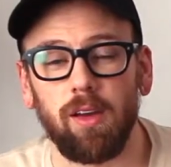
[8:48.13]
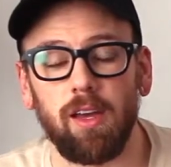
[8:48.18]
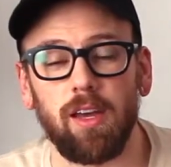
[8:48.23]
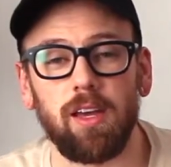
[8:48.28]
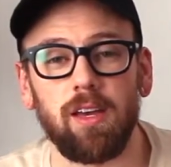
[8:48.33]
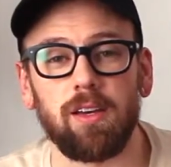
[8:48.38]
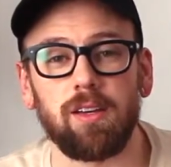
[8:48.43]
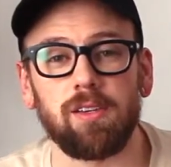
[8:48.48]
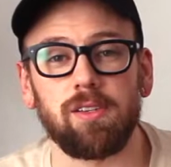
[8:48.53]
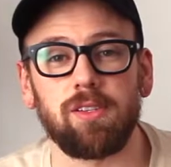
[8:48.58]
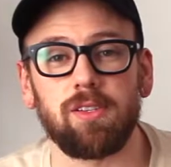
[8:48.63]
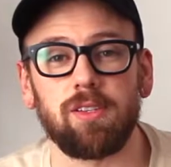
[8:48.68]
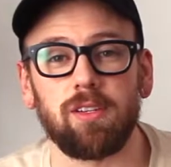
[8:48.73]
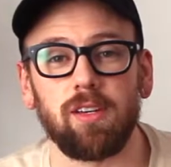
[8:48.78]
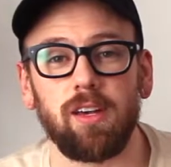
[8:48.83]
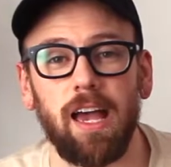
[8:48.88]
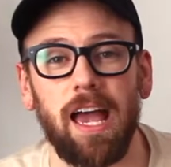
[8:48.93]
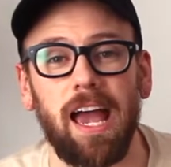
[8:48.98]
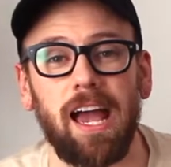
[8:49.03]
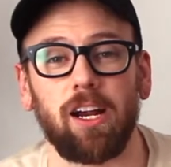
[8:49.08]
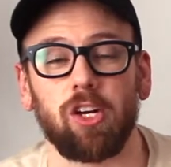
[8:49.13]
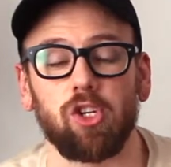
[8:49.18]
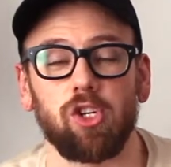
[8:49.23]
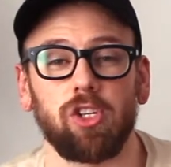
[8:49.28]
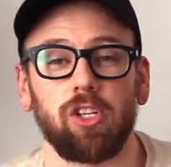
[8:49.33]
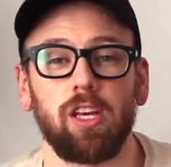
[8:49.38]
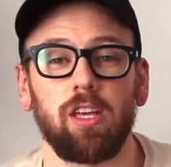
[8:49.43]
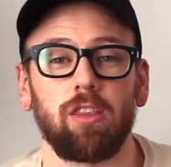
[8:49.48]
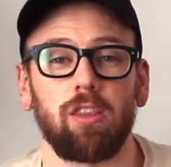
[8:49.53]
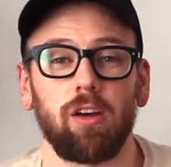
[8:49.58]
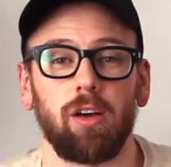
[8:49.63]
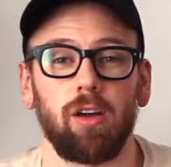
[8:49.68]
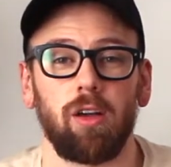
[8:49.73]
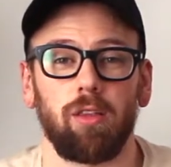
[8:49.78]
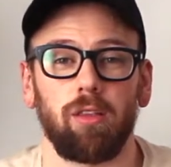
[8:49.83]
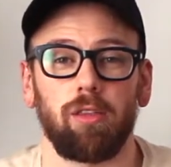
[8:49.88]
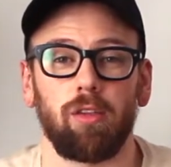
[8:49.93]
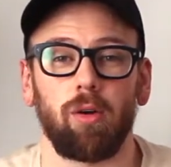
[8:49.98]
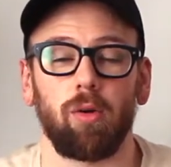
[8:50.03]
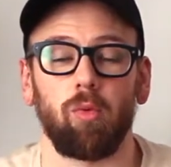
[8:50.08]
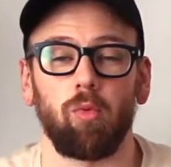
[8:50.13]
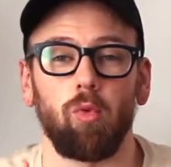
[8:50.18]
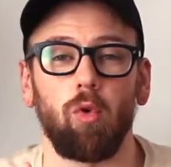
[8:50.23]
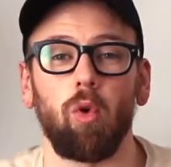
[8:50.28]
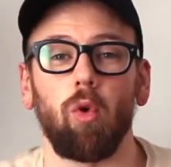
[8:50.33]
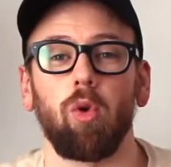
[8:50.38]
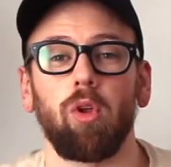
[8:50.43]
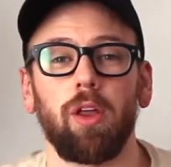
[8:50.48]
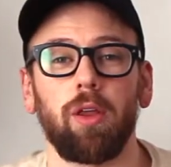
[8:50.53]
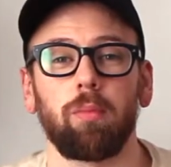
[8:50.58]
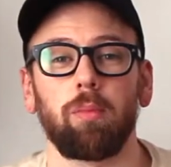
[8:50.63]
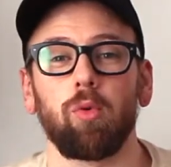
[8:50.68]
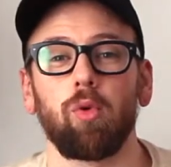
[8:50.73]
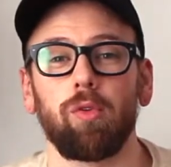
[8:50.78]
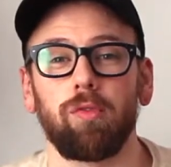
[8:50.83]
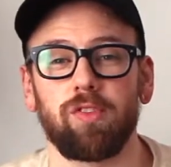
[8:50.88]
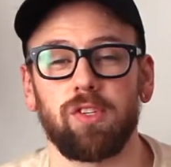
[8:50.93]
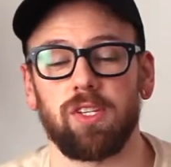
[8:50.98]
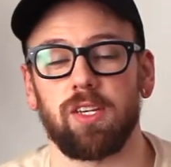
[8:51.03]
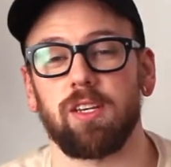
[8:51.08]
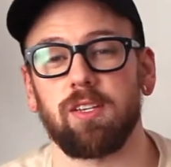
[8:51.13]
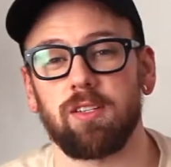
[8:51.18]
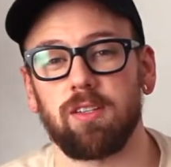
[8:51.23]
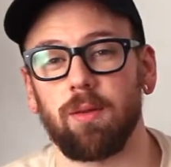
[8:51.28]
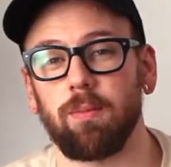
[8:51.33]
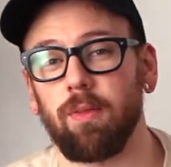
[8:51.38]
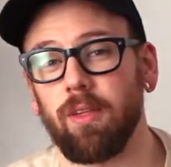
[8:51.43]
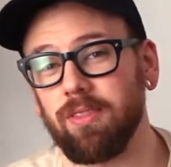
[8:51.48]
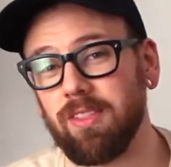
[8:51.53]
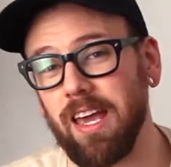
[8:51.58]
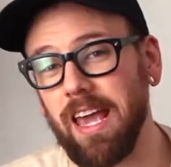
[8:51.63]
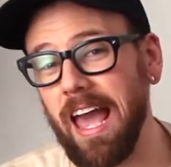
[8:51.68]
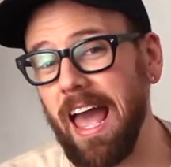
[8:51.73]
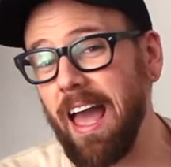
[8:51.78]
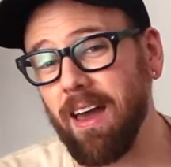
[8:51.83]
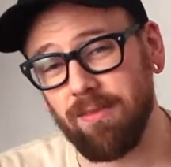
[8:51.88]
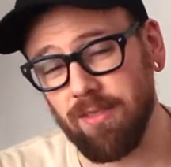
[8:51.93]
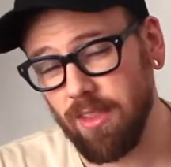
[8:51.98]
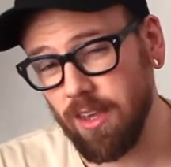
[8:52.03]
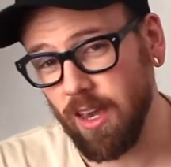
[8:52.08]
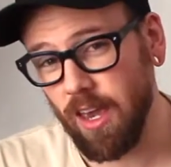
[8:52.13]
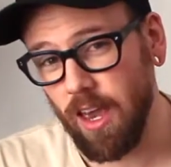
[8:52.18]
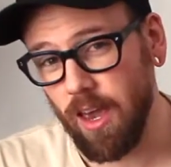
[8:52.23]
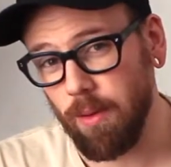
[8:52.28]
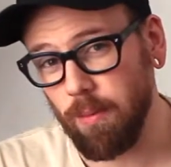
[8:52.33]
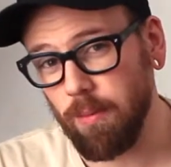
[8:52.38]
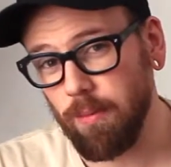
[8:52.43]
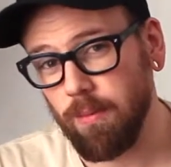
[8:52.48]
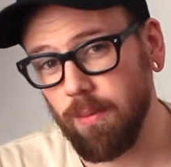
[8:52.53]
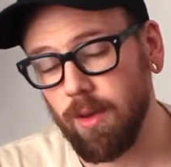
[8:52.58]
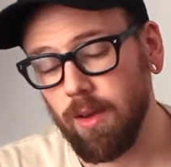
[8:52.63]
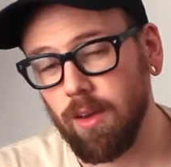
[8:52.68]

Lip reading: is actually the roll and move system that they have in the game.